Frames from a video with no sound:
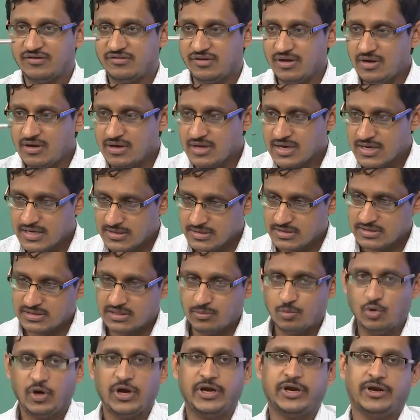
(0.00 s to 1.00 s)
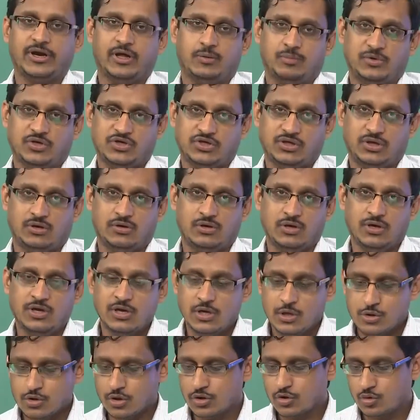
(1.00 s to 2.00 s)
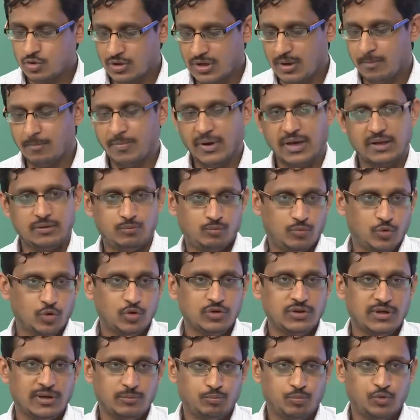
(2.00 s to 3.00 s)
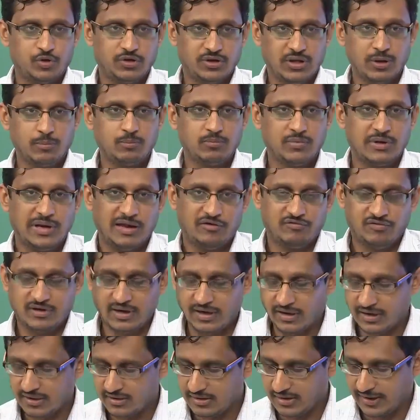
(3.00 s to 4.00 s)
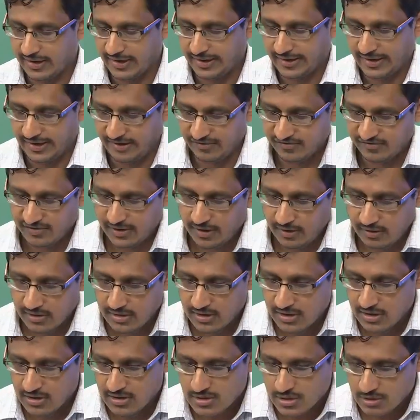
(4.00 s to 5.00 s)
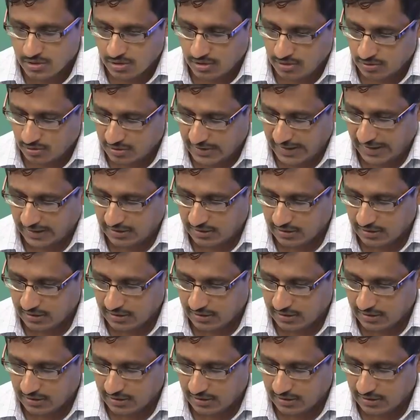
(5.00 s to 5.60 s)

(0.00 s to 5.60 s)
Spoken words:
a stimulated emission. So, you combine both and put them left hand and the right hand side. So, you get